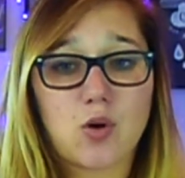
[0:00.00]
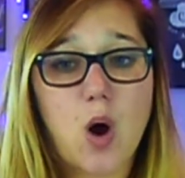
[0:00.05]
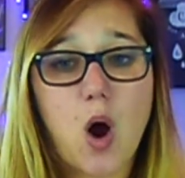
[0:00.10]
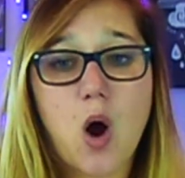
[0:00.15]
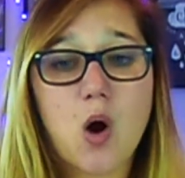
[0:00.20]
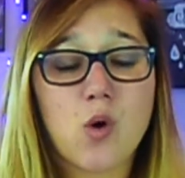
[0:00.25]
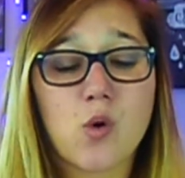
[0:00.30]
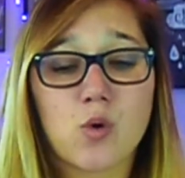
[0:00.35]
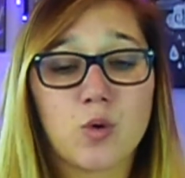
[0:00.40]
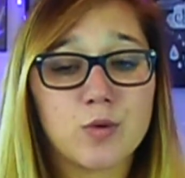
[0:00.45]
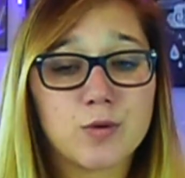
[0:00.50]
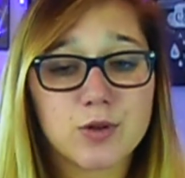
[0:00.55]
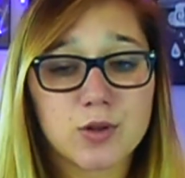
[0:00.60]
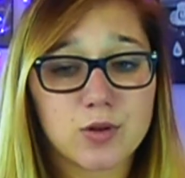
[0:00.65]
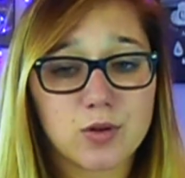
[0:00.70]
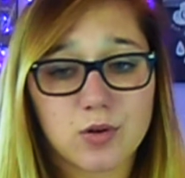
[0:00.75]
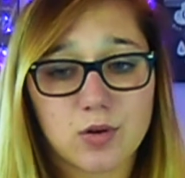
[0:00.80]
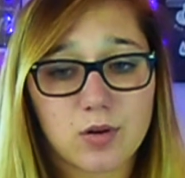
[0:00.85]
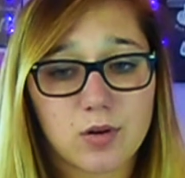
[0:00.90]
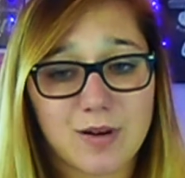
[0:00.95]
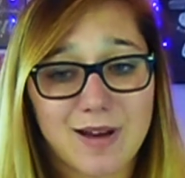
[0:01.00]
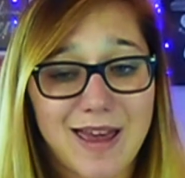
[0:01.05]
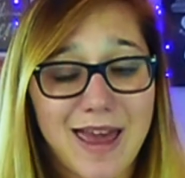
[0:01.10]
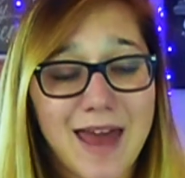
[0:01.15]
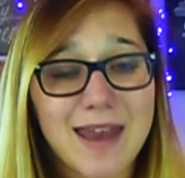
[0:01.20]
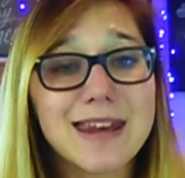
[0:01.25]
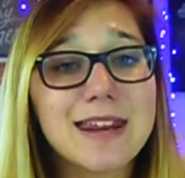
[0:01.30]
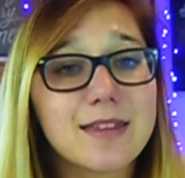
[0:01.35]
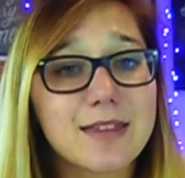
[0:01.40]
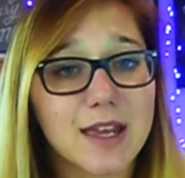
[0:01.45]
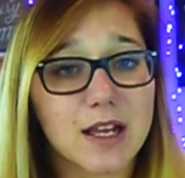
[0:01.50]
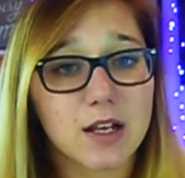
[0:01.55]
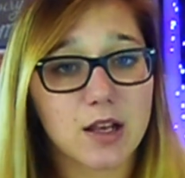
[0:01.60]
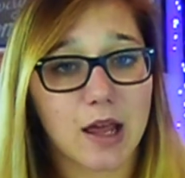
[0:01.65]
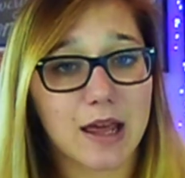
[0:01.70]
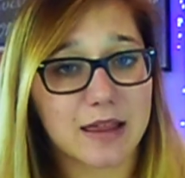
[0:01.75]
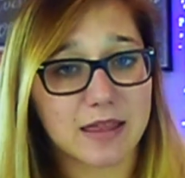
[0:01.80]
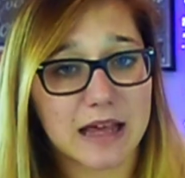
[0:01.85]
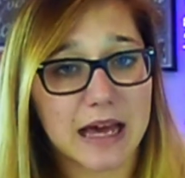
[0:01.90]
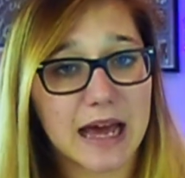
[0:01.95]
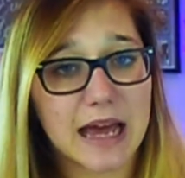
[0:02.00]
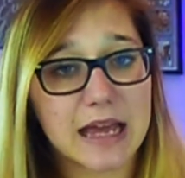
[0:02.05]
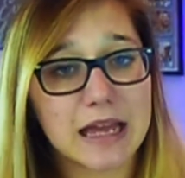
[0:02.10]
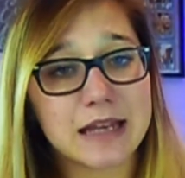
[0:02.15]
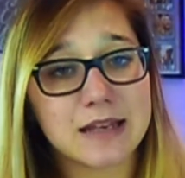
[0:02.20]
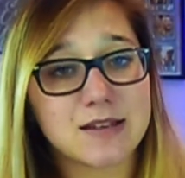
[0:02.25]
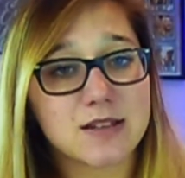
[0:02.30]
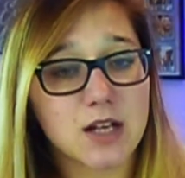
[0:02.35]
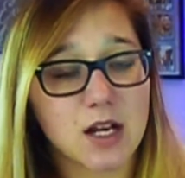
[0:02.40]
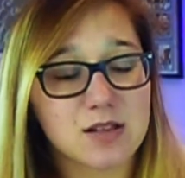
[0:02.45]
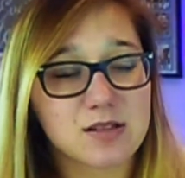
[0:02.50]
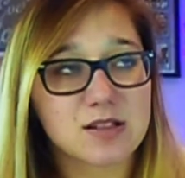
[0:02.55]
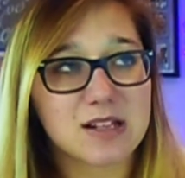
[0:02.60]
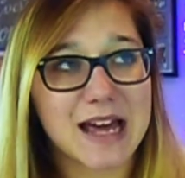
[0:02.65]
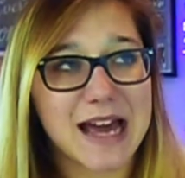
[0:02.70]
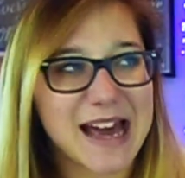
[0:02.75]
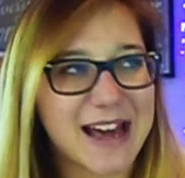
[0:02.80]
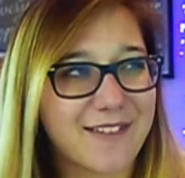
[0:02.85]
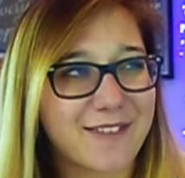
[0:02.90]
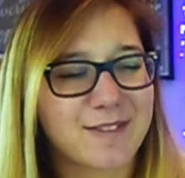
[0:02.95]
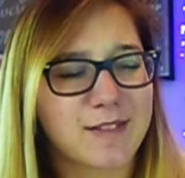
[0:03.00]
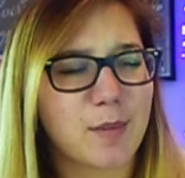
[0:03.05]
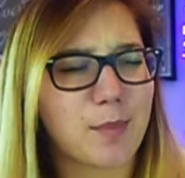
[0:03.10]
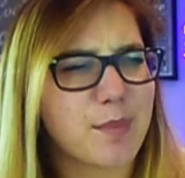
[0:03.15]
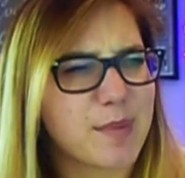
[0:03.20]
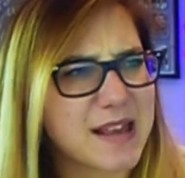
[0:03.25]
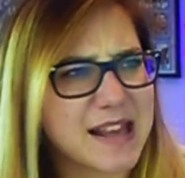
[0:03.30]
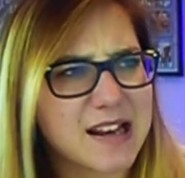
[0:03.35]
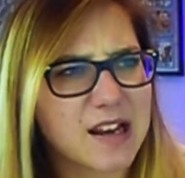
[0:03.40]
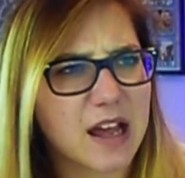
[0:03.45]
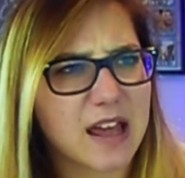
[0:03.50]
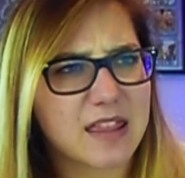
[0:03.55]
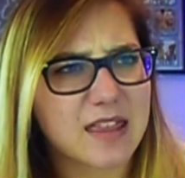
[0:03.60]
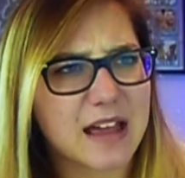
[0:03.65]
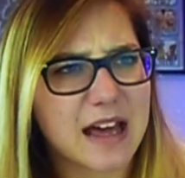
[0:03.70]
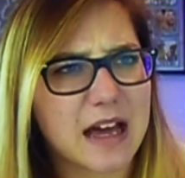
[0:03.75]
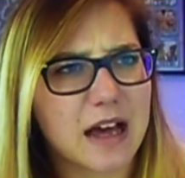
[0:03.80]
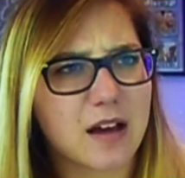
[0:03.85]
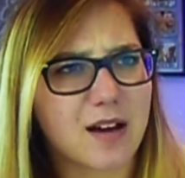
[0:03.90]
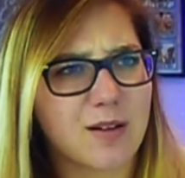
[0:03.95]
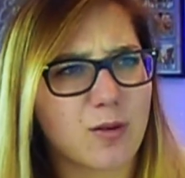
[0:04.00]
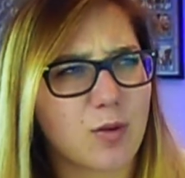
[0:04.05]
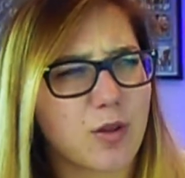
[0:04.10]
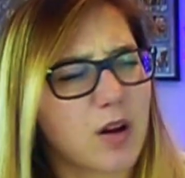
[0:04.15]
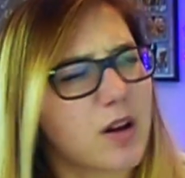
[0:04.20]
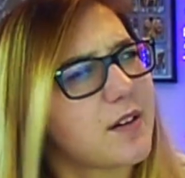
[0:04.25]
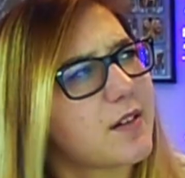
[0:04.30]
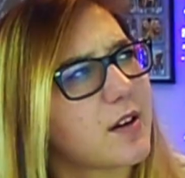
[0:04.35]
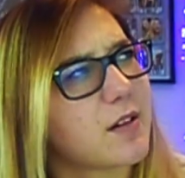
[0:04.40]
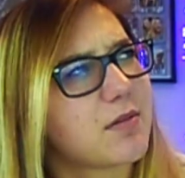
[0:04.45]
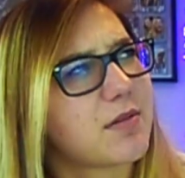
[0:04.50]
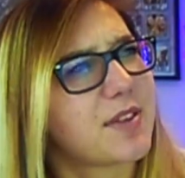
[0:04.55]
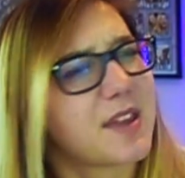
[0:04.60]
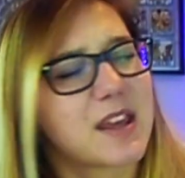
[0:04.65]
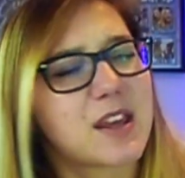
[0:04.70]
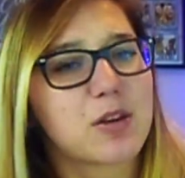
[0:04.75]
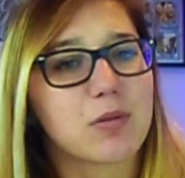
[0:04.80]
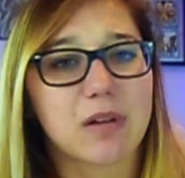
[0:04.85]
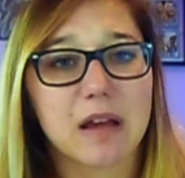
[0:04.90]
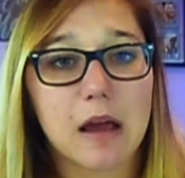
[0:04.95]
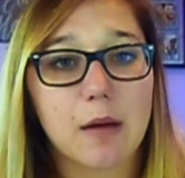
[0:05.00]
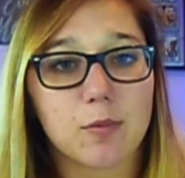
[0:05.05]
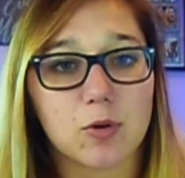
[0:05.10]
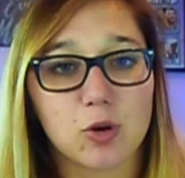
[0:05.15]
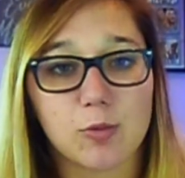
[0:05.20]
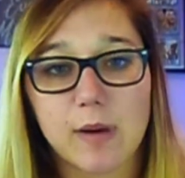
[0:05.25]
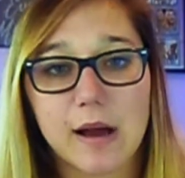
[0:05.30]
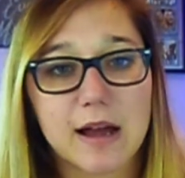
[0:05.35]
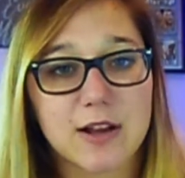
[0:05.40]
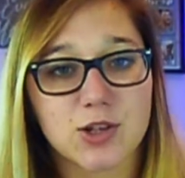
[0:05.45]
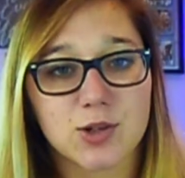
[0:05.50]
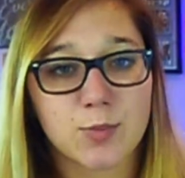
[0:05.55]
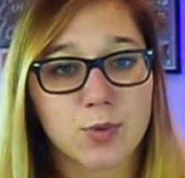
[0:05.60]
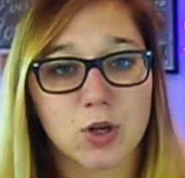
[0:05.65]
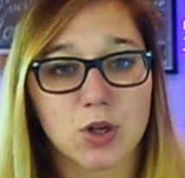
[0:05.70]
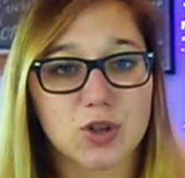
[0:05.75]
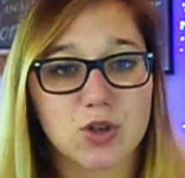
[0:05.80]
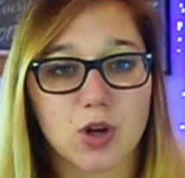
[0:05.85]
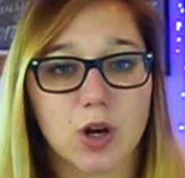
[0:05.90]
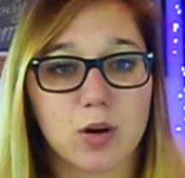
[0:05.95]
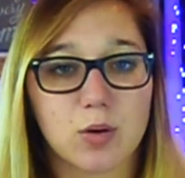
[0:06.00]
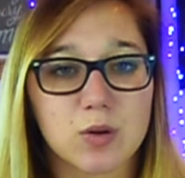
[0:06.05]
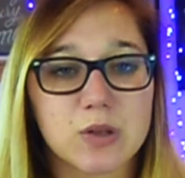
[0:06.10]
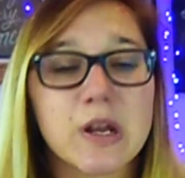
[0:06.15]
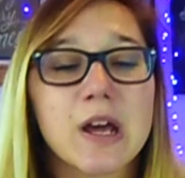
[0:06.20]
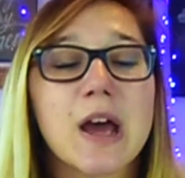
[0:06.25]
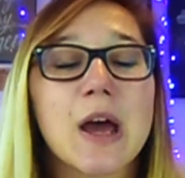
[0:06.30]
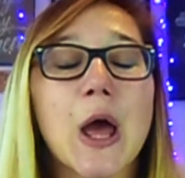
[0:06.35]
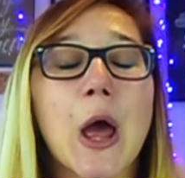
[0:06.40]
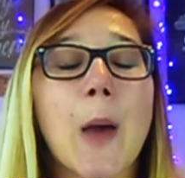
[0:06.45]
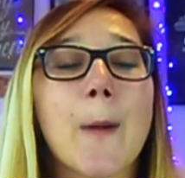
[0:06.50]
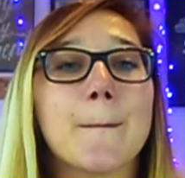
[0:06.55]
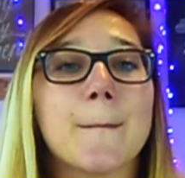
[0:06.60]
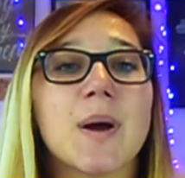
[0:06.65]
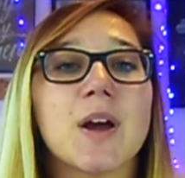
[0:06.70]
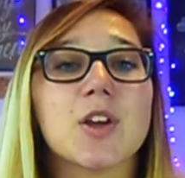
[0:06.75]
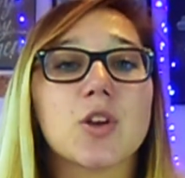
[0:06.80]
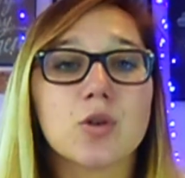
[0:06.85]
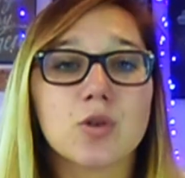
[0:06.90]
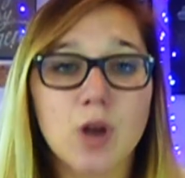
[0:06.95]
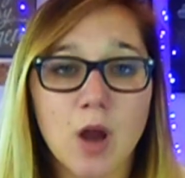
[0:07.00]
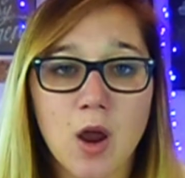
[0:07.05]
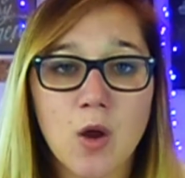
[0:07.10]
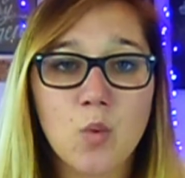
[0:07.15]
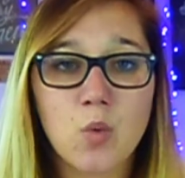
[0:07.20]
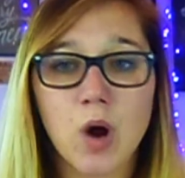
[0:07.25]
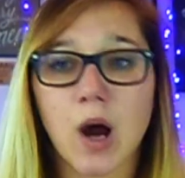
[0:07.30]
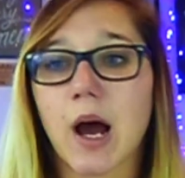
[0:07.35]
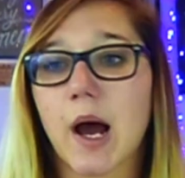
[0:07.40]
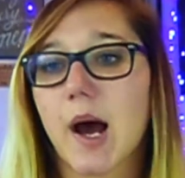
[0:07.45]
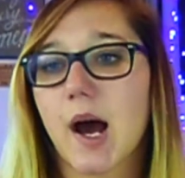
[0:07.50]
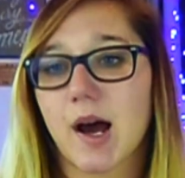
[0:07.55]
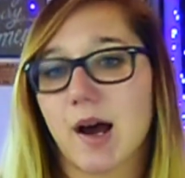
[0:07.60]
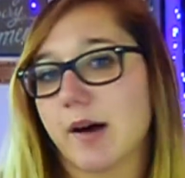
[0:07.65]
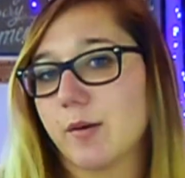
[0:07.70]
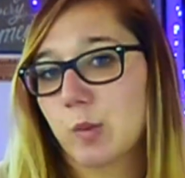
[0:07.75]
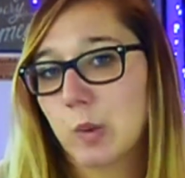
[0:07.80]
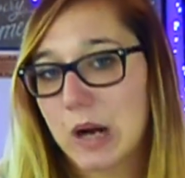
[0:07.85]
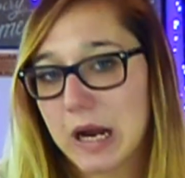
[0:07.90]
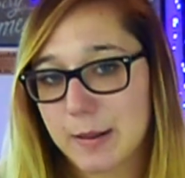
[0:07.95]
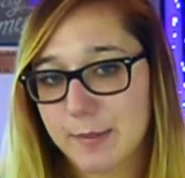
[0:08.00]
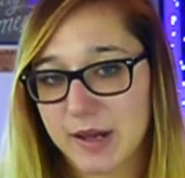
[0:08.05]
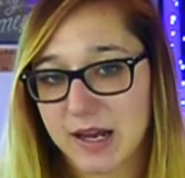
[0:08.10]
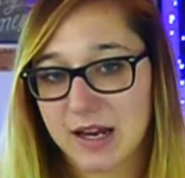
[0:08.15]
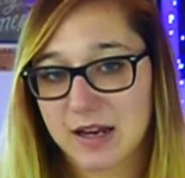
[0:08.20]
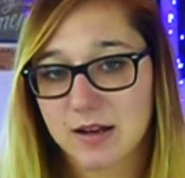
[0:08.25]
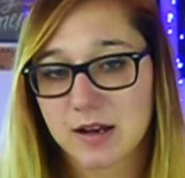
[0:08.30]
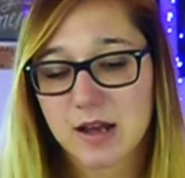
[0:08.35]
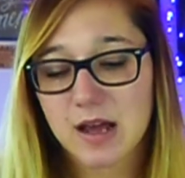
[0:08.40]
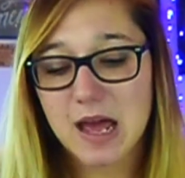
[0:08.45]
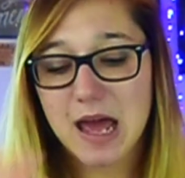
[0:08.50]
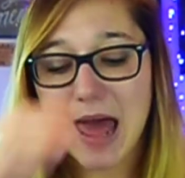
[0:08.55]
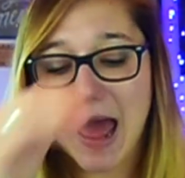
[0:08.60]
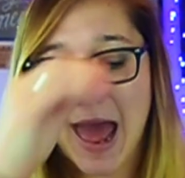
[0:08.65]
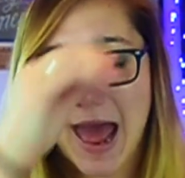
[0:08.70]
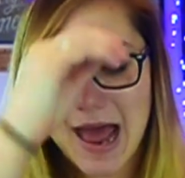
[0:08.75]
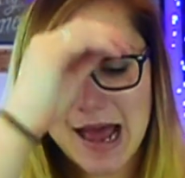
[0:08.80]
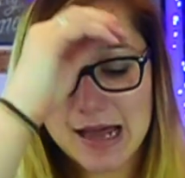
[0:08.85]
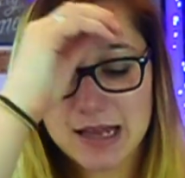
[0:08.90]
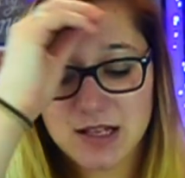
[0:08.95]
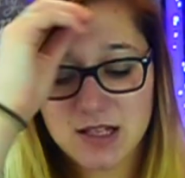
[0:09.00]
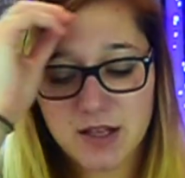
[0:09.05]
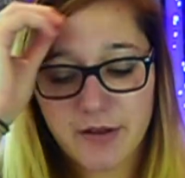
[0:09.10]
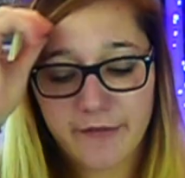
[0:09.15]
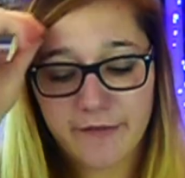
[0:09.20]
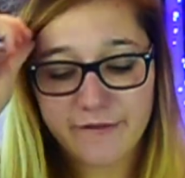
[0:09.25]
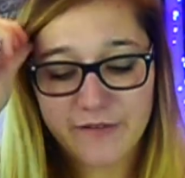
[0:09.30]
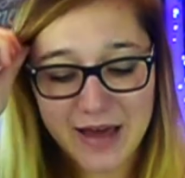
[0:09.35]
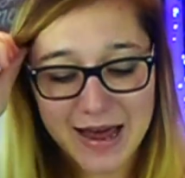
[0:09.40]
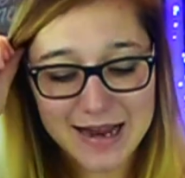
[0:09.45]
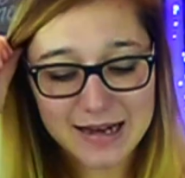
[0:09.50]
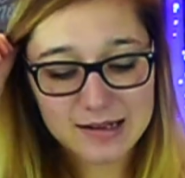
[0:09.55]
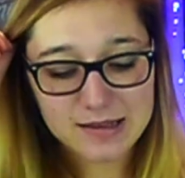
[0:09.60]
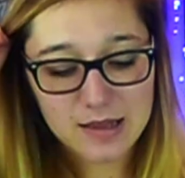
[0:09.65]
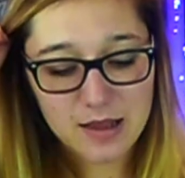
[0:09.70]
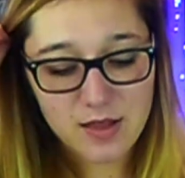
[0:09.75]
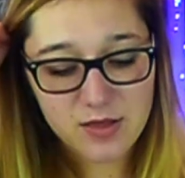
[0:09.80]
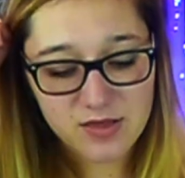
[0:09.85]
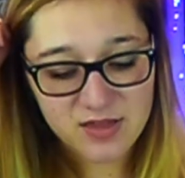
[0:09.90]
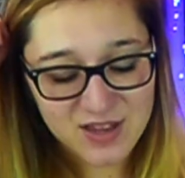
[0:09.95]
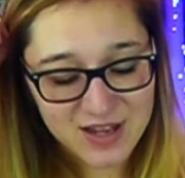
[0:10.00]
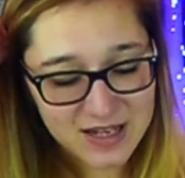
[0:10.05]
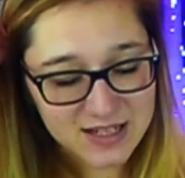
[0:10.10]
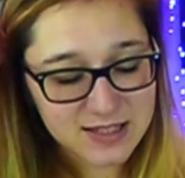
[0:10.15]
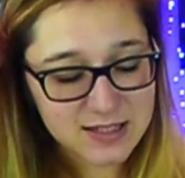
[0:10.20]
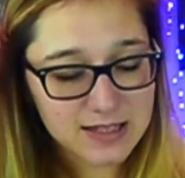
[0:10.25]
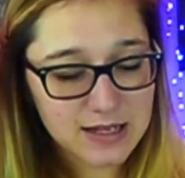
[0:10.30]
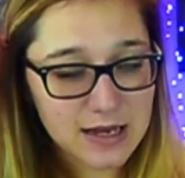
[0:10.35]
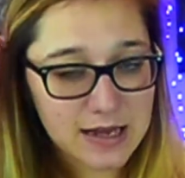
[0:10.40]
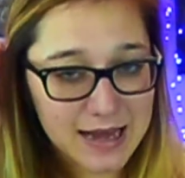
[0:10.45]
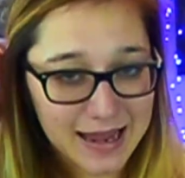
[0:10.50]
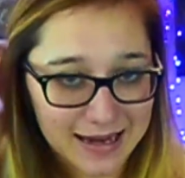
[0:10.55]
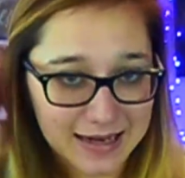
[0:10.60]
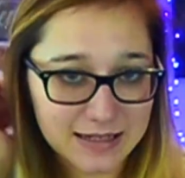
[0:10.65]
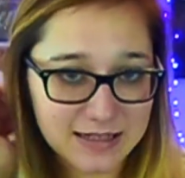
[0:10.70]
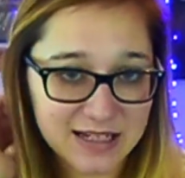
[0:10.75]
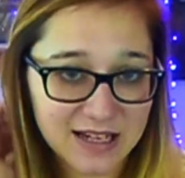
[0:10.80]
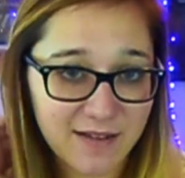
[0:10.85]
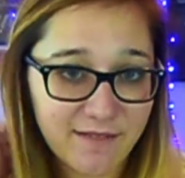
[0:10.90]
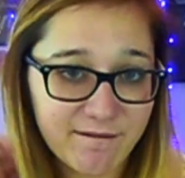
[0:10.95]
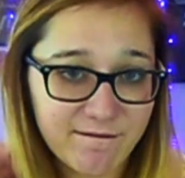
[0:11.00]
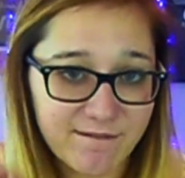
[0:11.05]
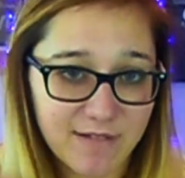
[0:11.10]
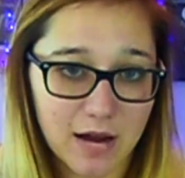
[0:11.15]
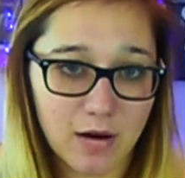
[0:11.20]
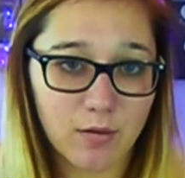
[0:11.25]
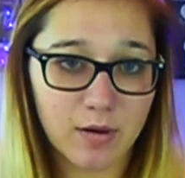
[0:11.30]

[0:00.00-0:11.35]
you're old or anything like that. It doesn't have to be like that, although I don't think you'll get a blue badge because you're old, but you know what I mean. And the fact that this lady